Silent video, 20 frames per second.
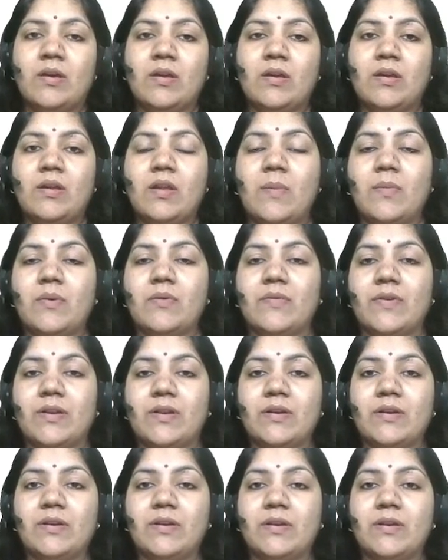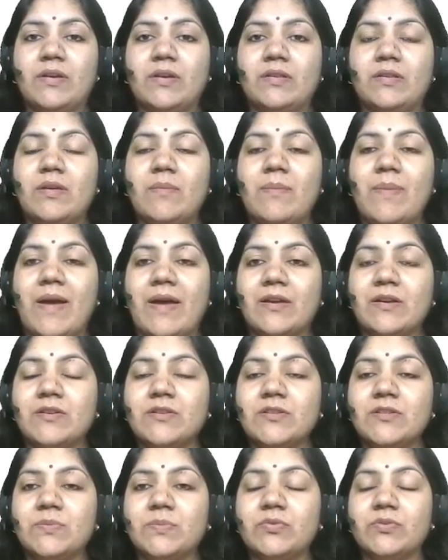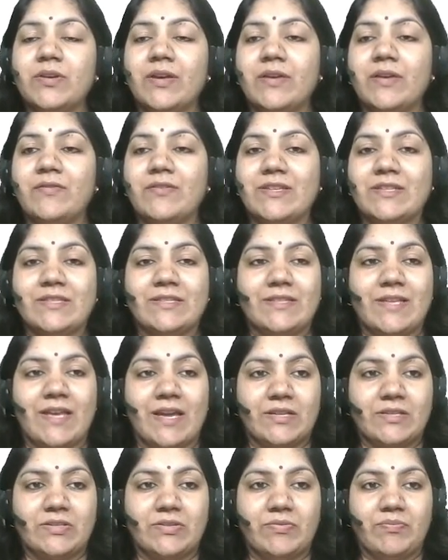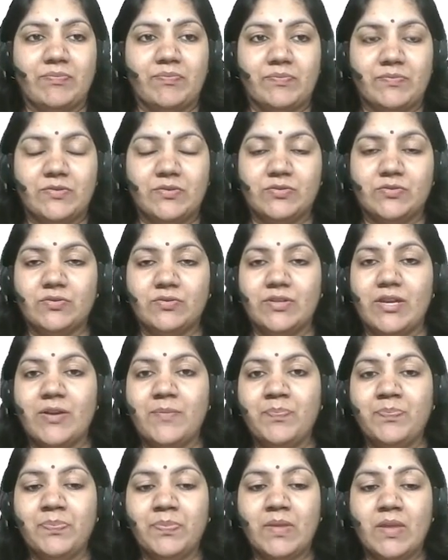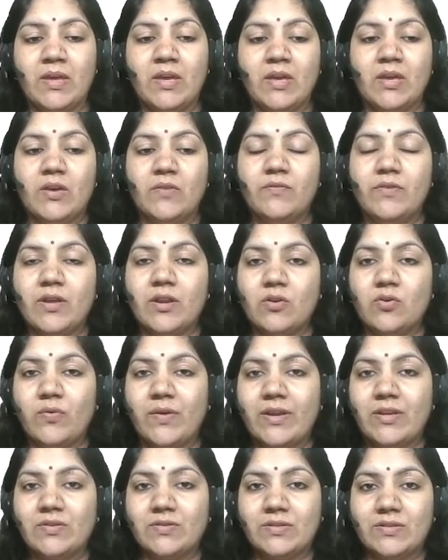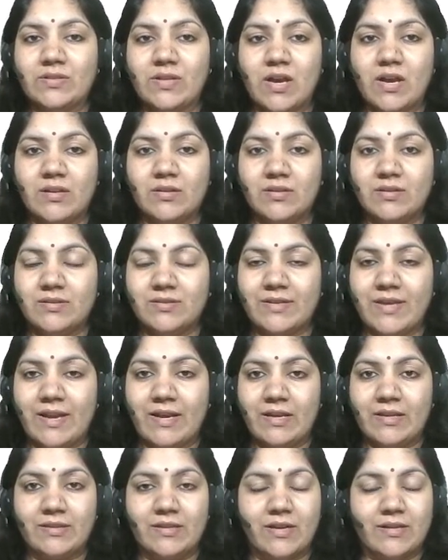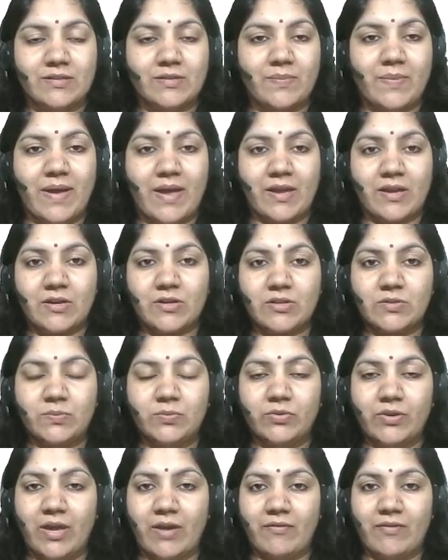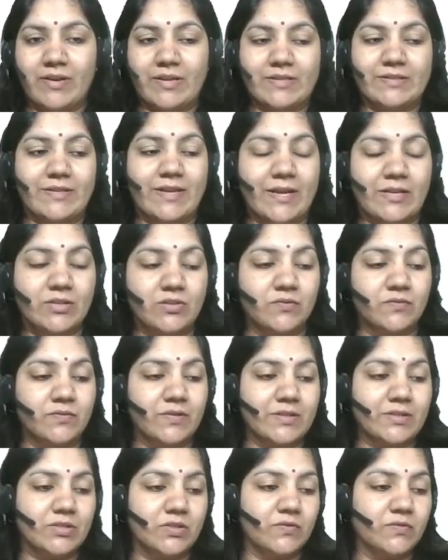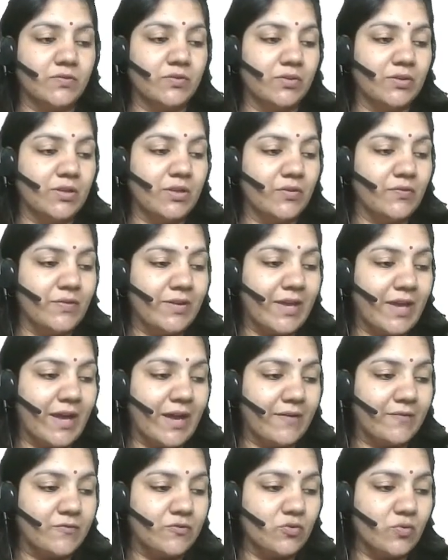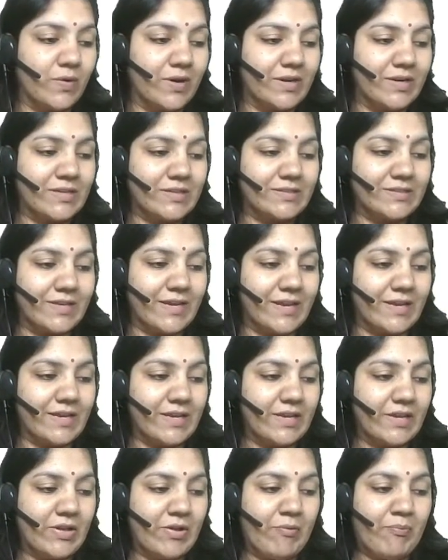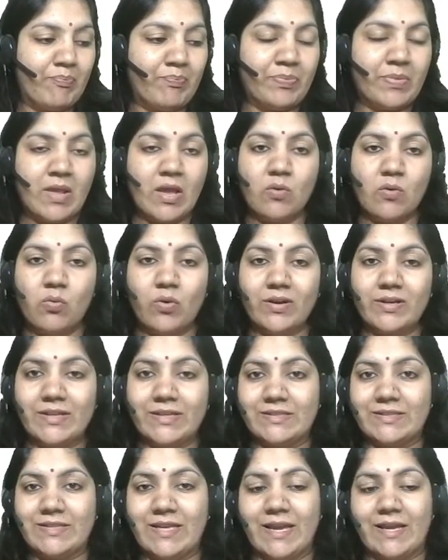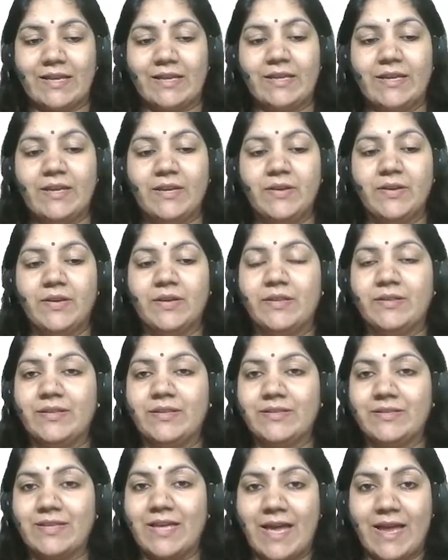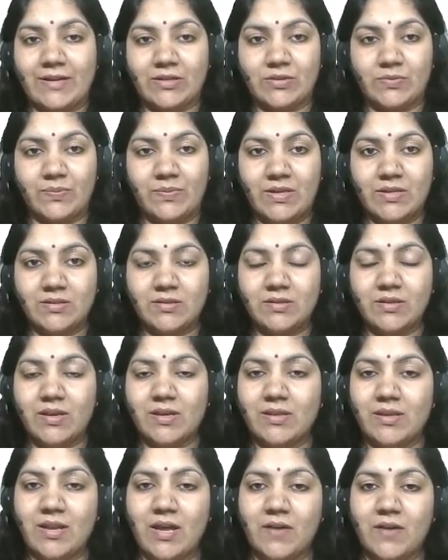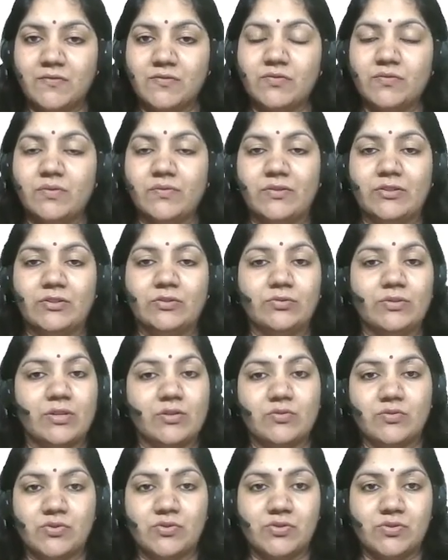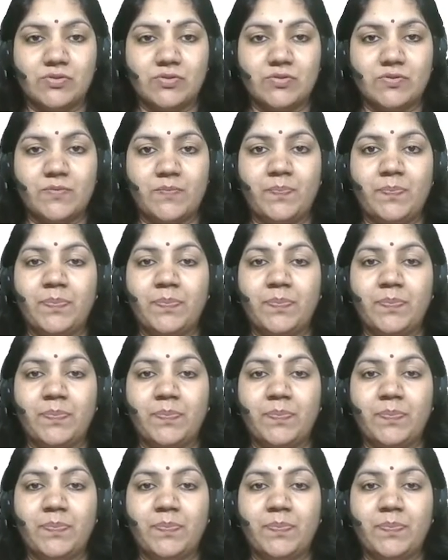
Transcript: Number one, the Banker's Book Evidence Act. So today we are going to start this act, that is the Banker's Book Evidence Act. So first of all, we have to understand what exactly this act means, and then after we will do the questions.